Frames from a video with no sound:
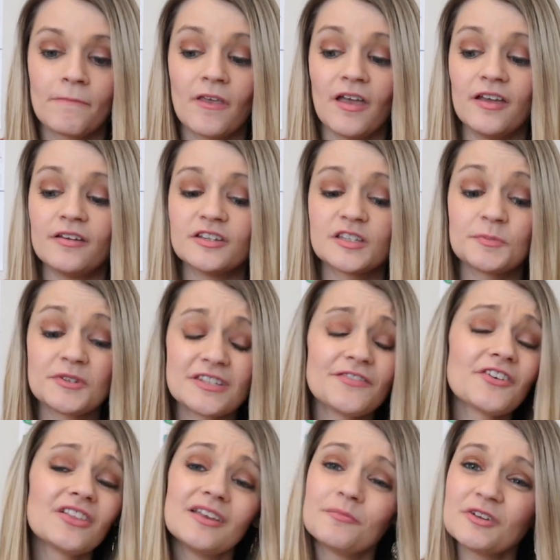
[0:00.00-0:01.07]
And
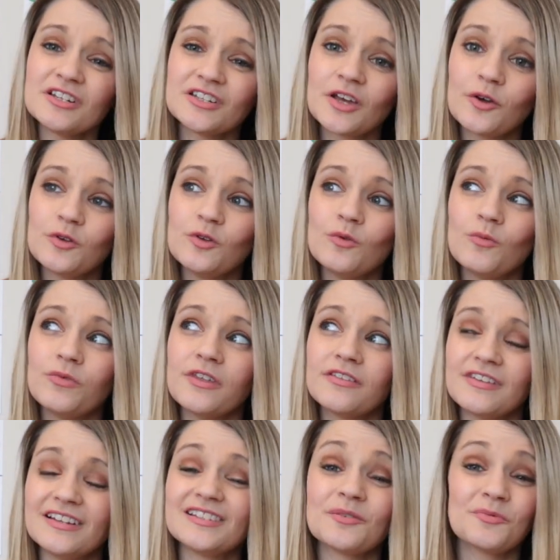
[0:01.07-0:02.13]
specifically, I'm going to tell you the
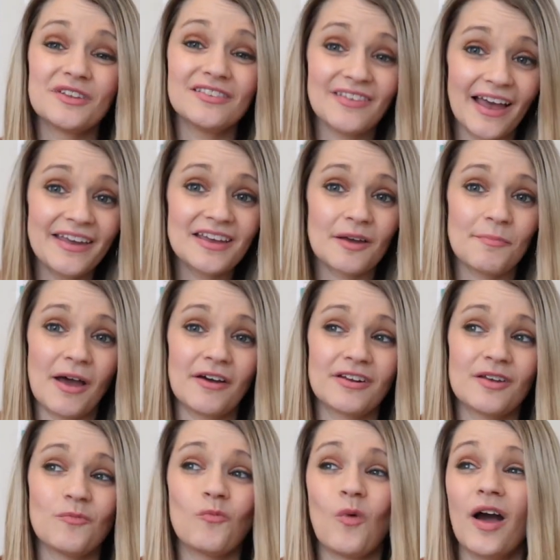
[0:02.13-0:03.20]
things that we like about
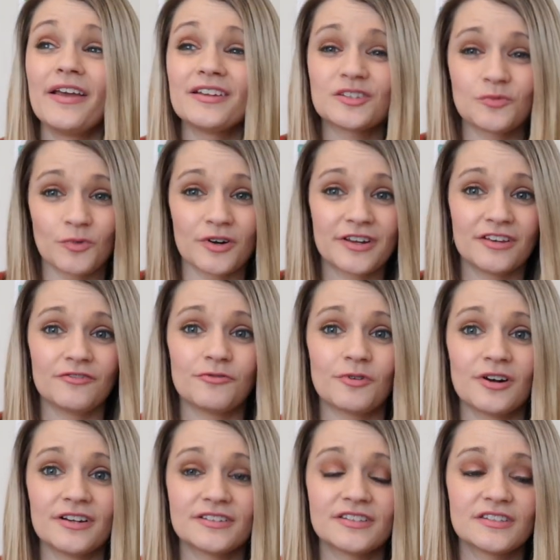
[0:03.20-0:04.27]
it and why it's working
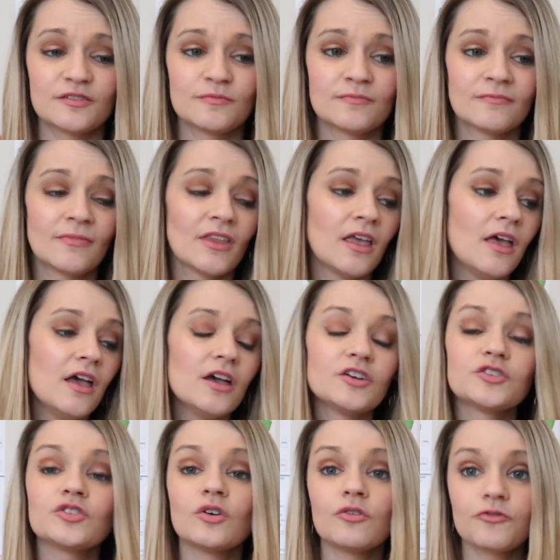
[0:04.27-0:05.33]
for us.
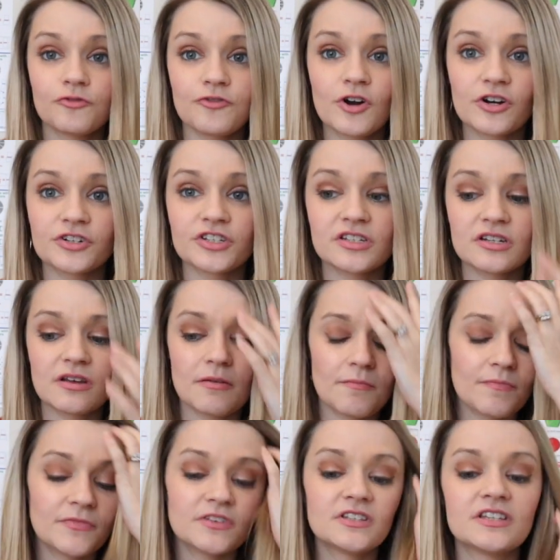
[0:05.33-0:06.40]
So first,
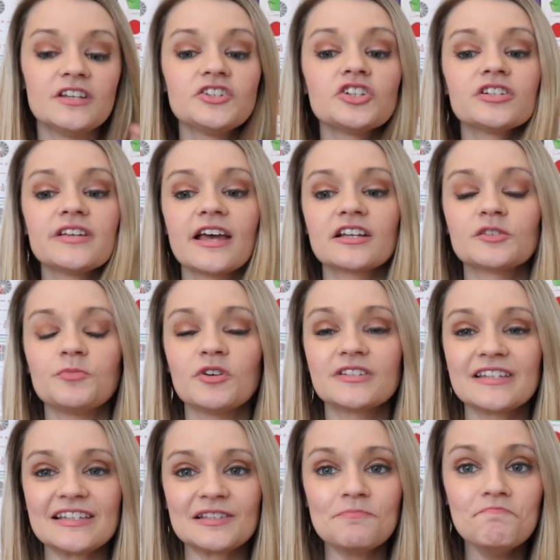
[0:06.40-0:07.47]
teaching textbooks
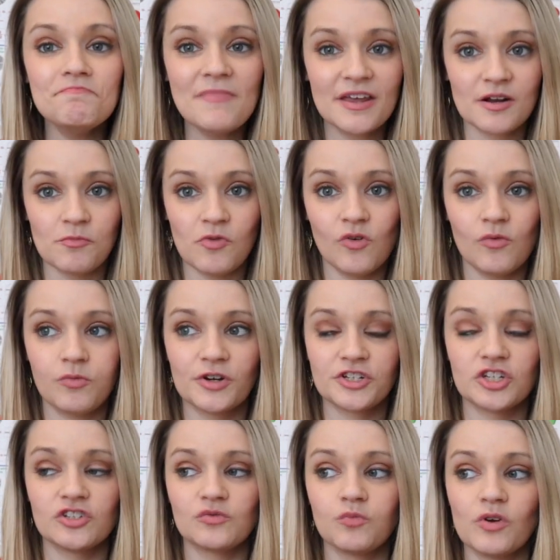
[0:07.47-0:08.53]
is minimal,
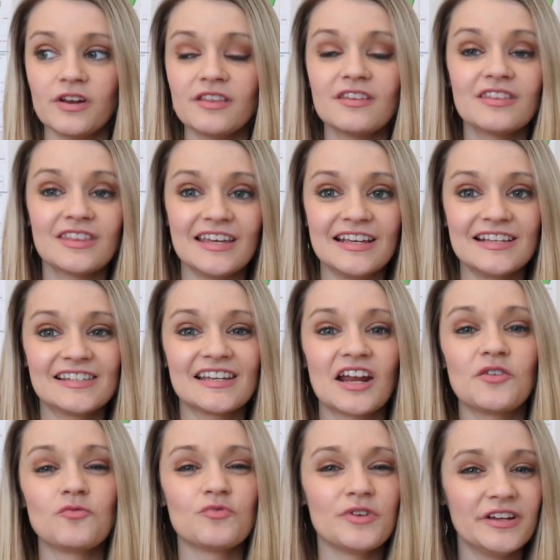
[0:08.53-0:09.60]
which is one of the things that
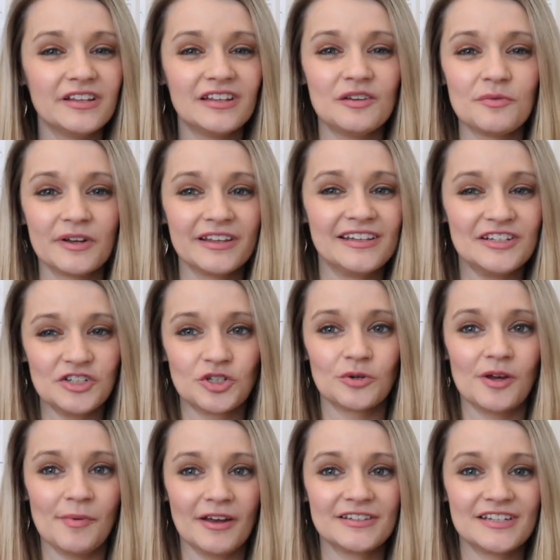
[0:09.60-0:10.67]
I really, really
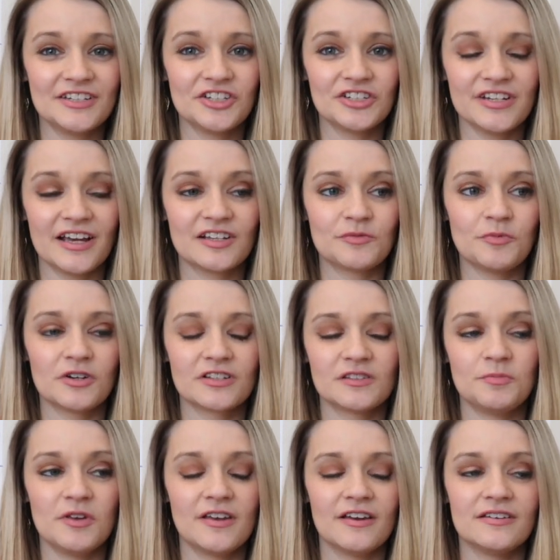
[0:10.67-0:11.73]
enjoy about teaching textbooks,
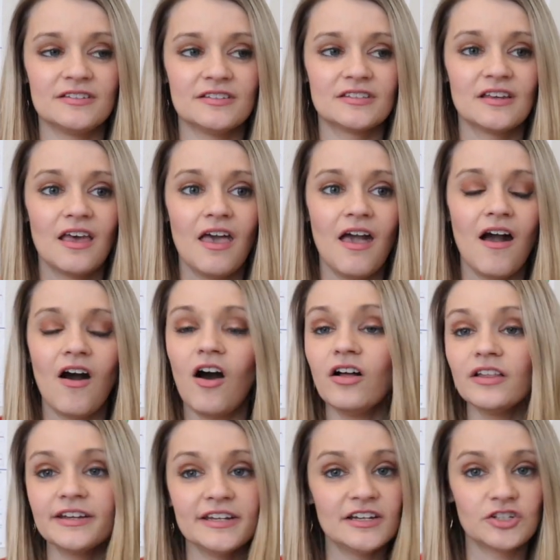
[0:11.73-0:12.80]
because
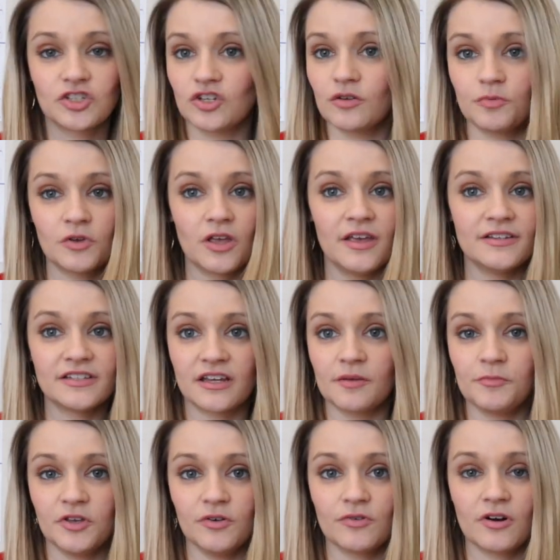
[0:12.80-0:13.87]
all I need is a
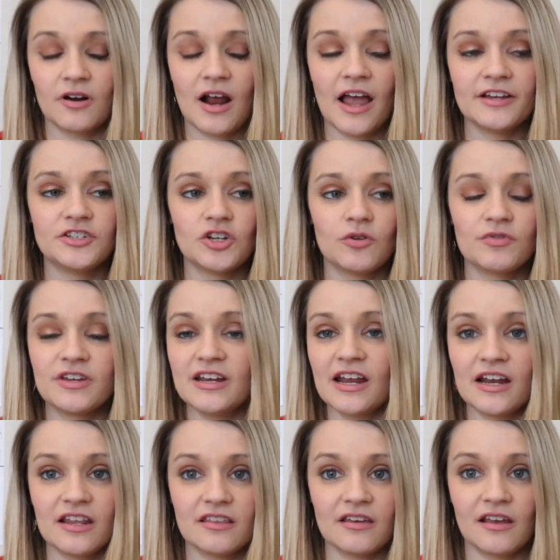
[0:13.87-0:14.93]
computer. I don't need
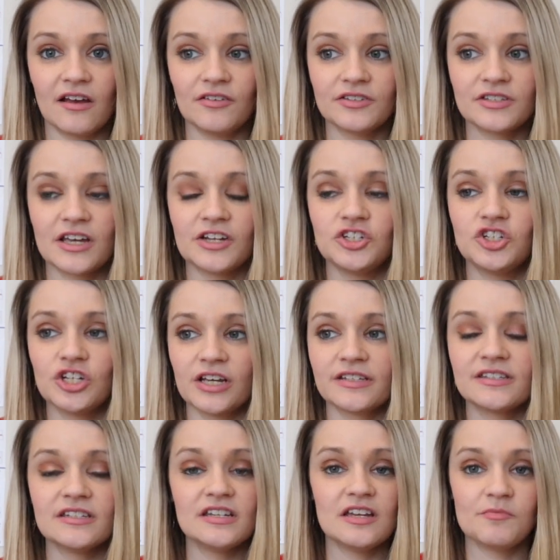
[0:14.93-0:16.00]
anything else. I
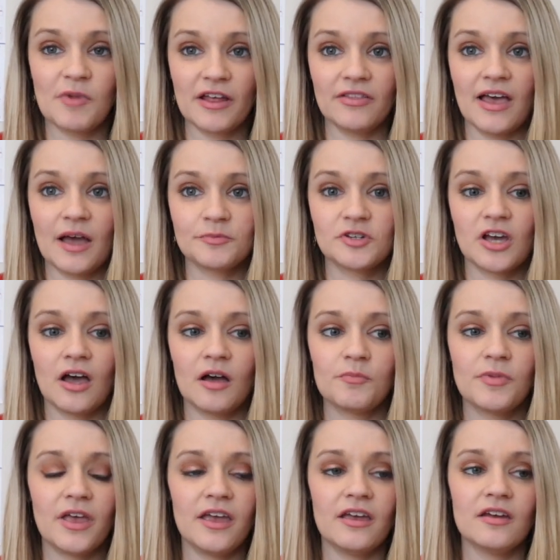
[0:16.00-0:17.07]
just need my
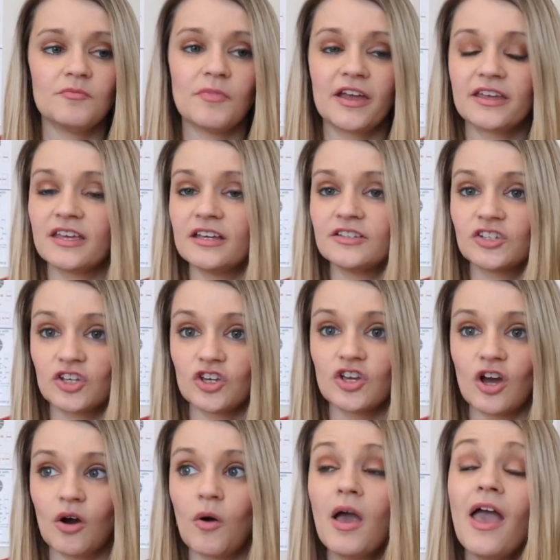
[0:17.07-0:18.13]
laptop and my kids can
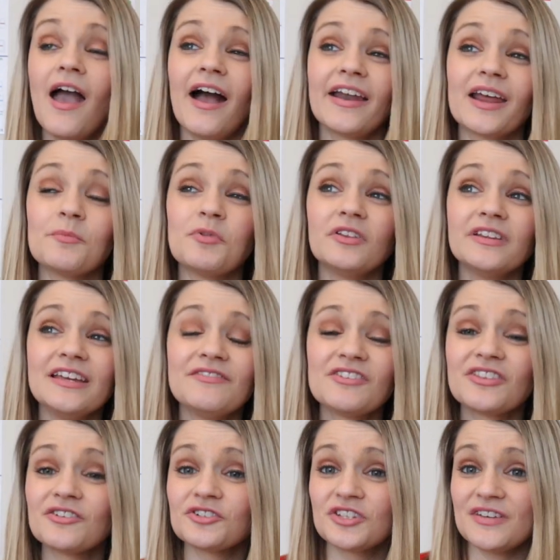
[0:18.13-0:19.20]
go. And I believe
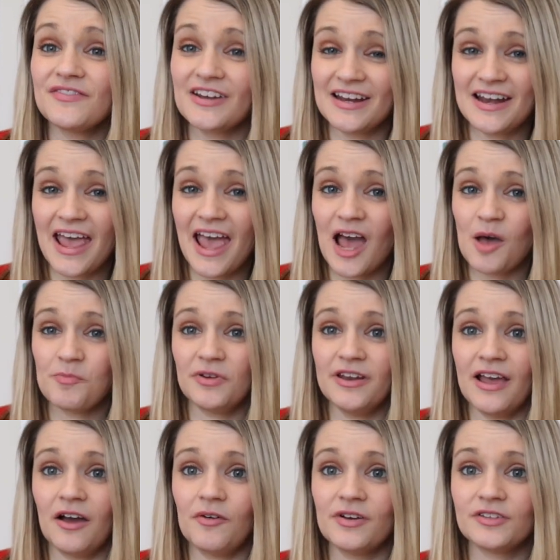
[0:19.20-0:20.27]
that there's even an app
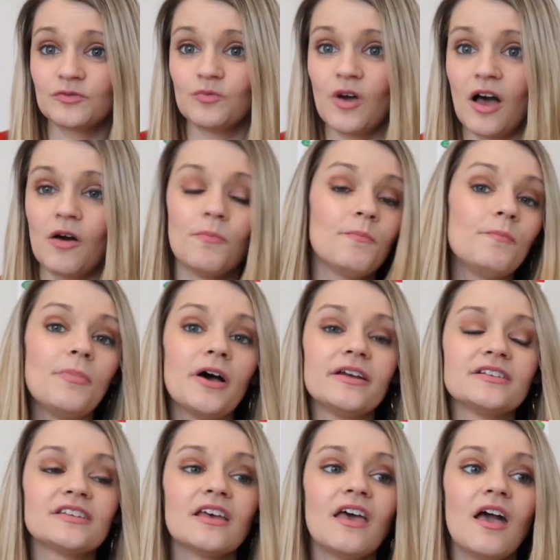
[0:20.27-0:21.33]
now as well.
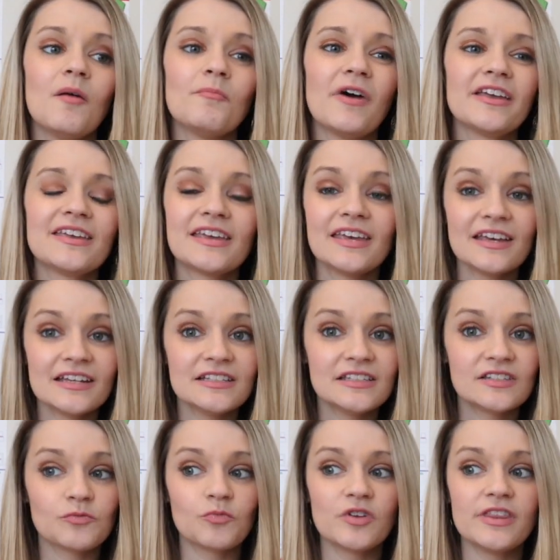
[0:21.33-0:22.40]
But my
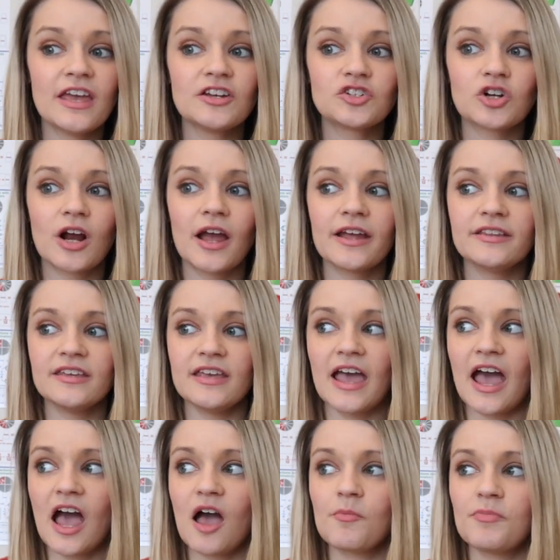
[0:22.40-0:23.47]
kids, when they tried the
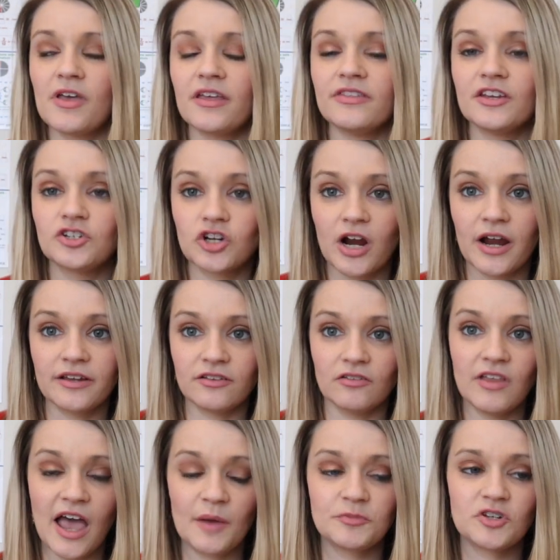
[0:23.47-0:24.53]
app and they tried the
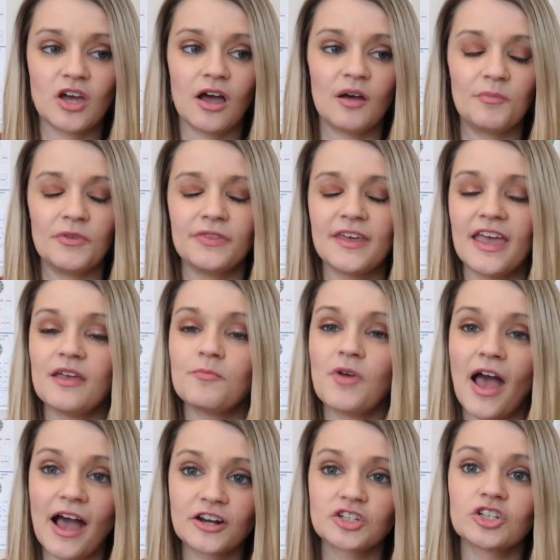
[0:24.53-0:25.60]
laptop, they
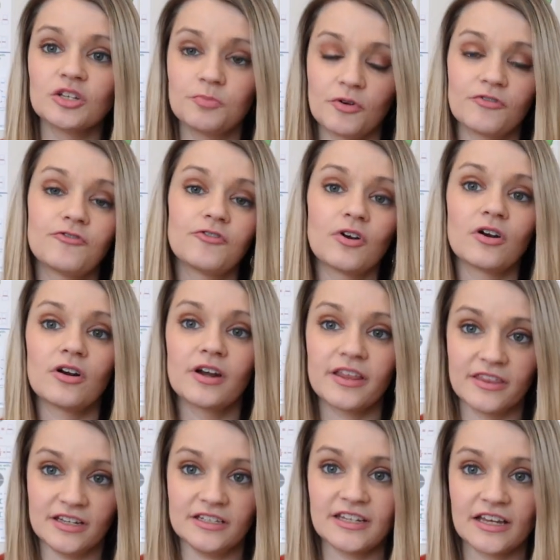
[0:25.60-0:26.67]
actually preferred
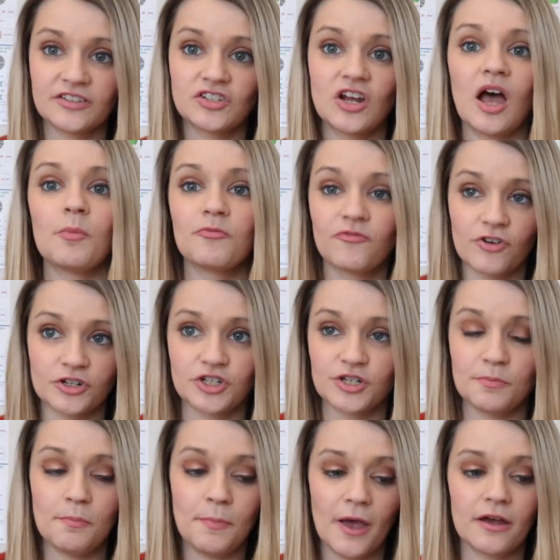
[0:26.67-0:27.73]
the desktop
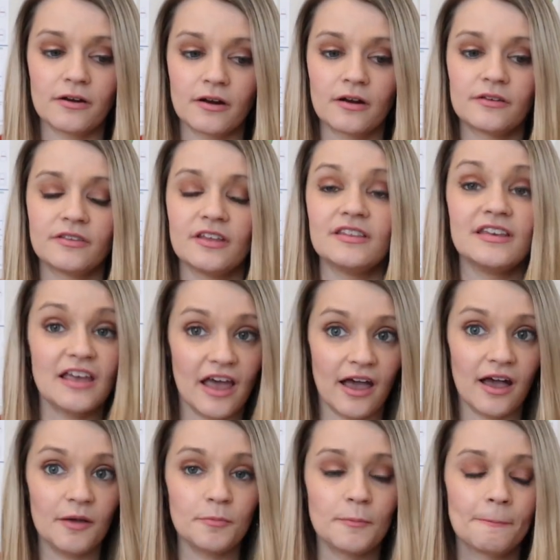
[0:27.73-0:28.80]
version better than the
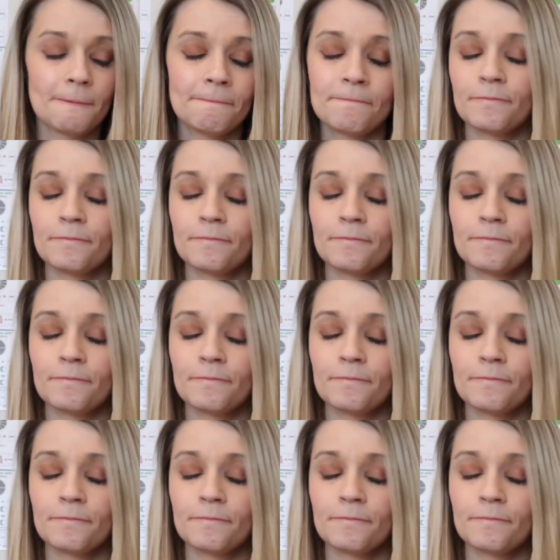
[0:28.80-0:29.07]
app.